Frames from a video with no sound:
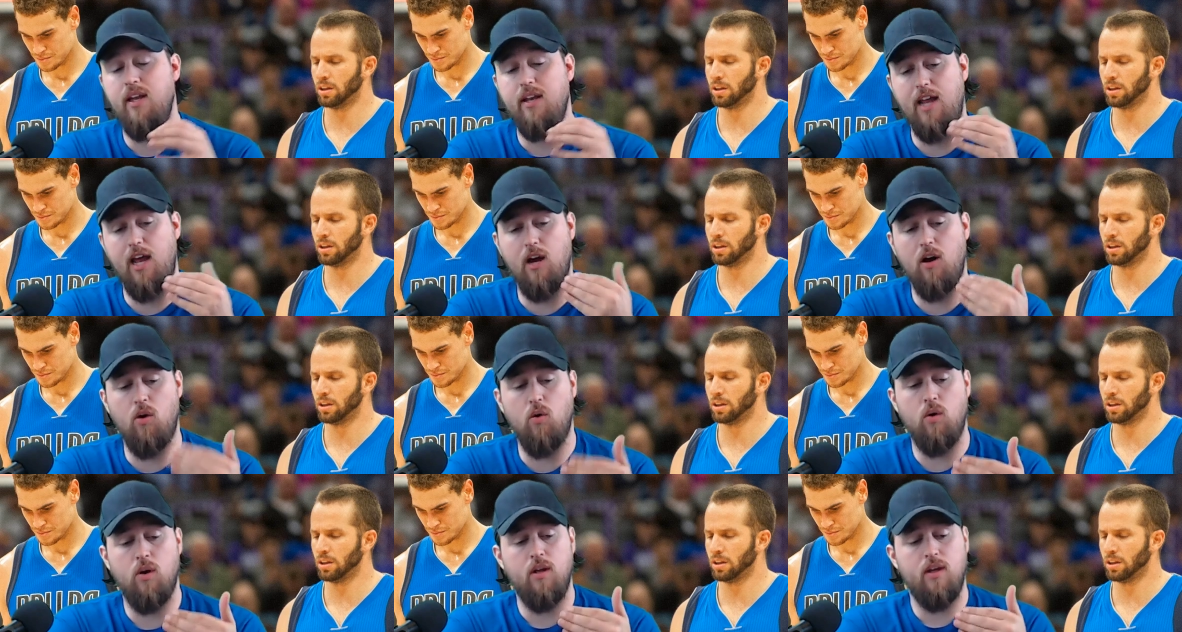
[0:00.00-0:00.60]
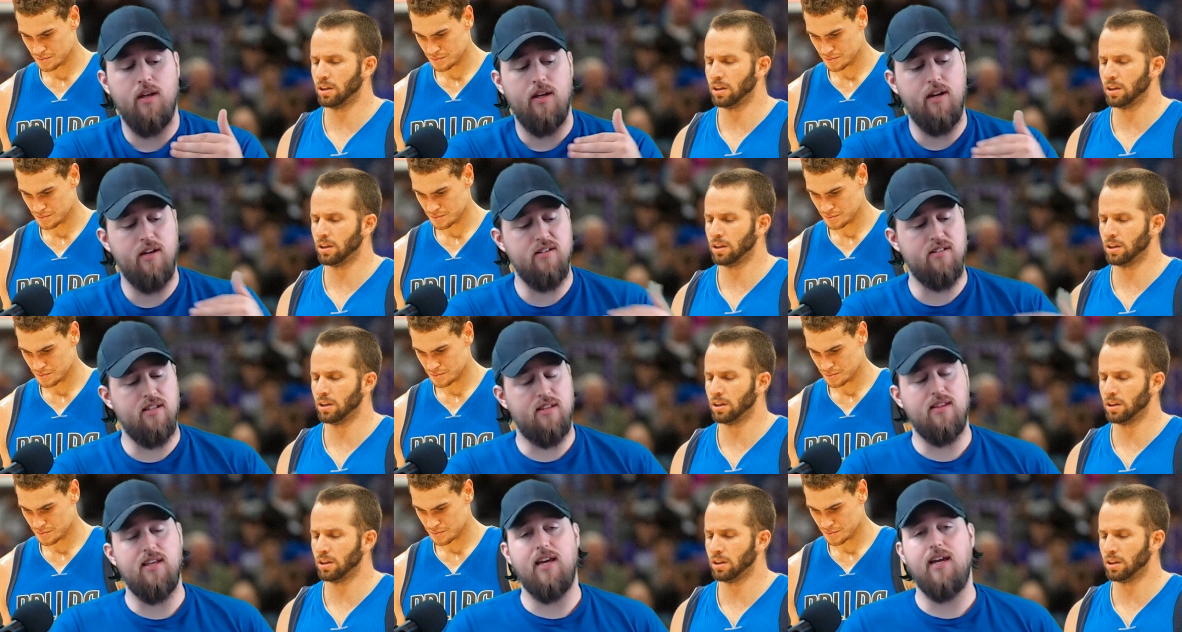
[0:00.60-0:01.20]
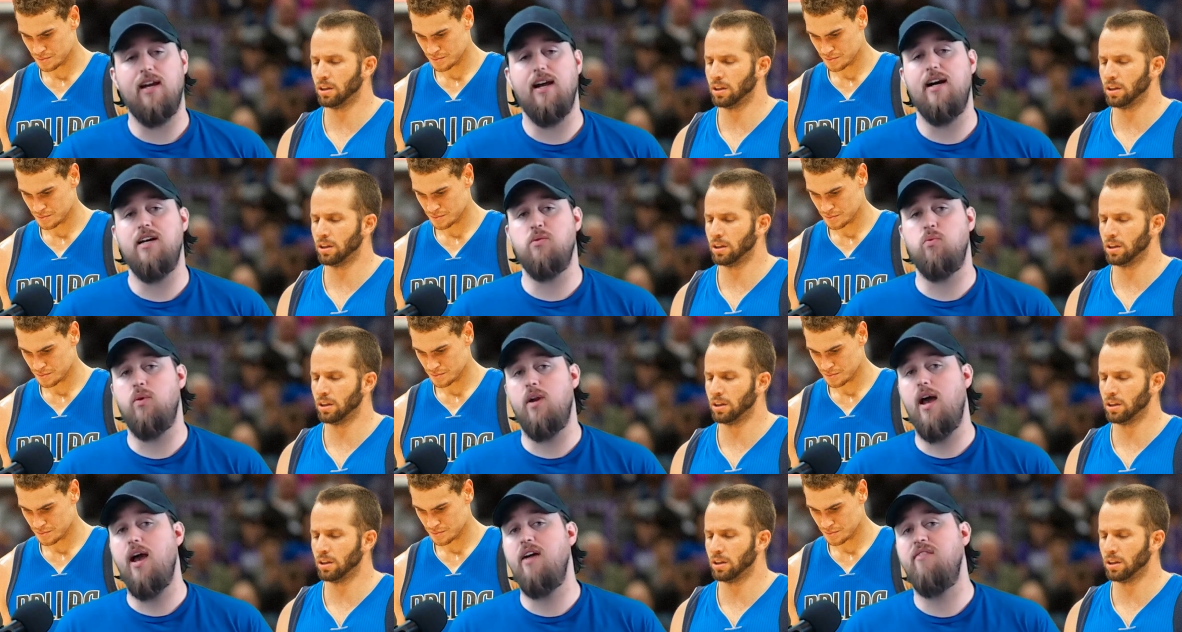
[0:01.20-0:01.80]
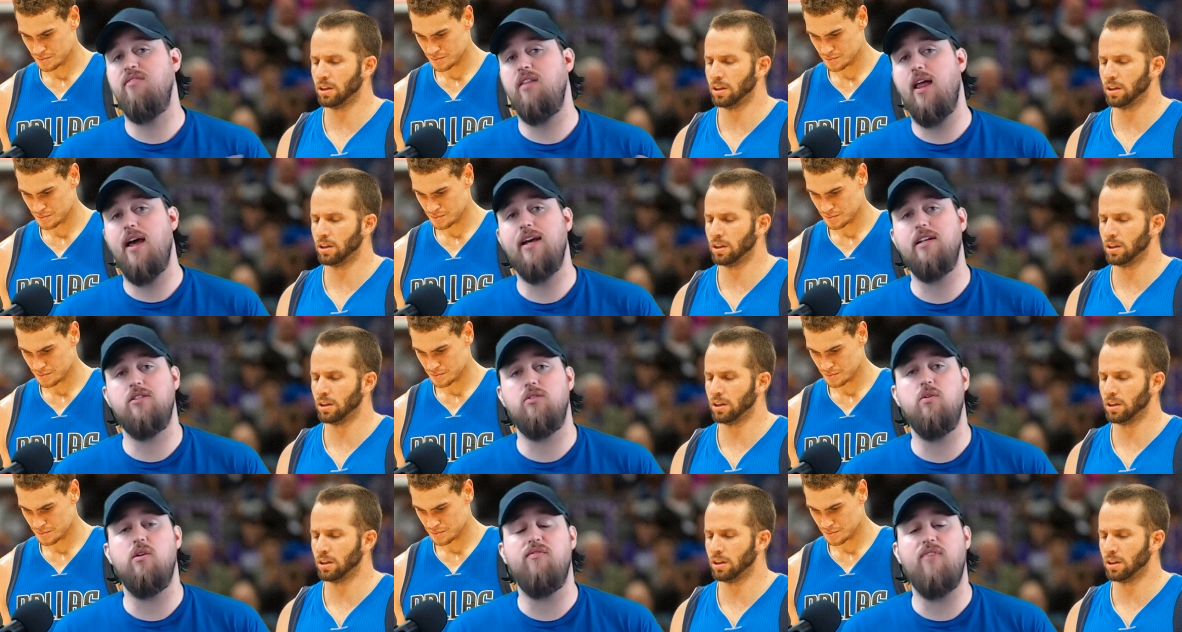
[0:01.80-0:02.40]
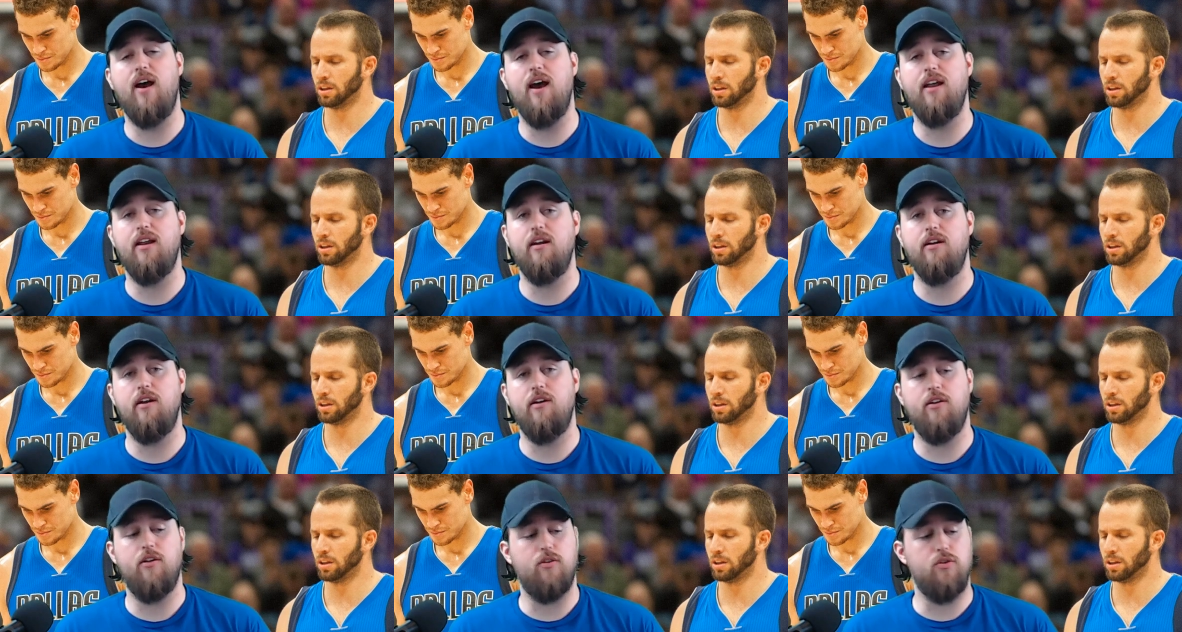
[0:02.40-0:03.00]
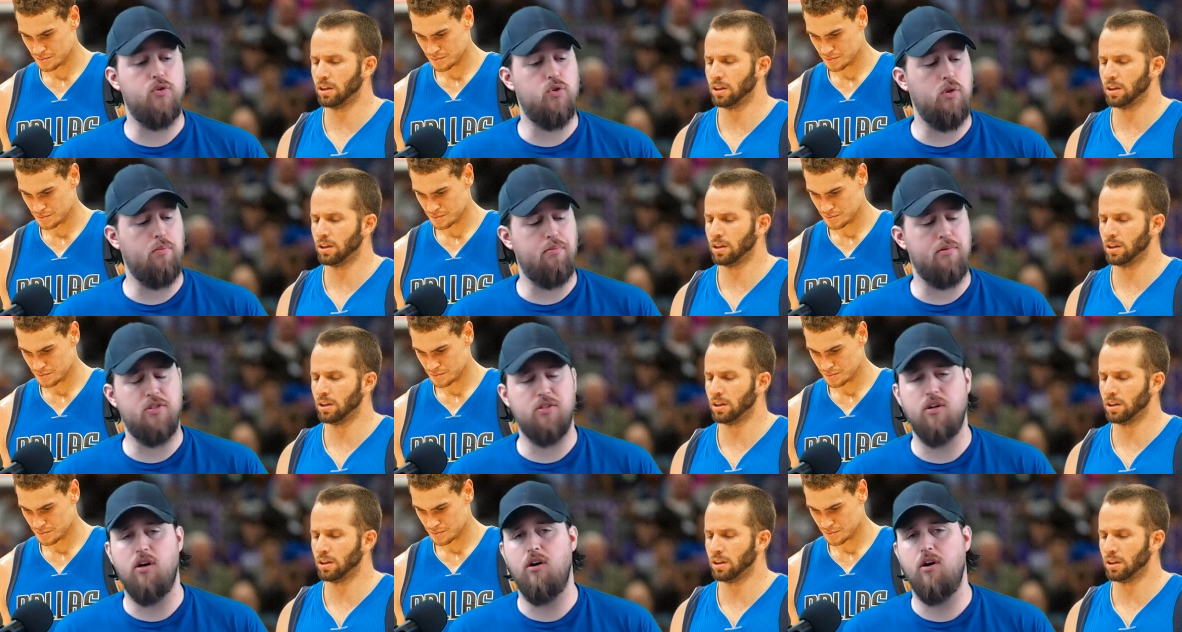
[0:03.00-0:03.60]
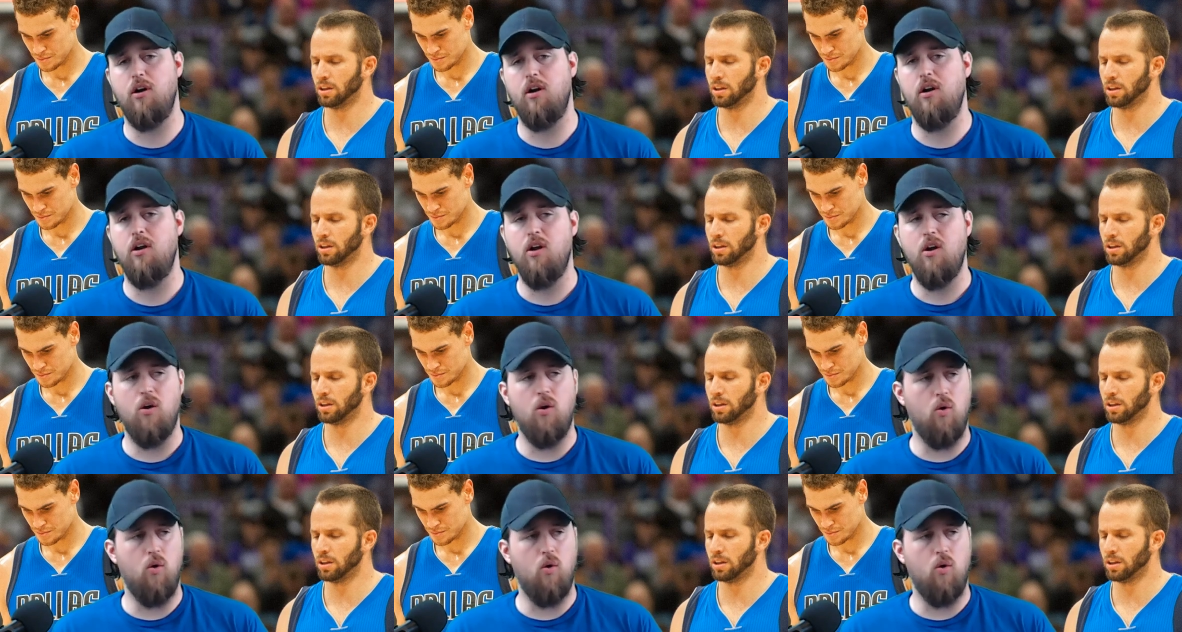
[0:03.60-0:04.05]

Speaker 1: Now, here's the thing, guys. Would I have liked to have added another superstar,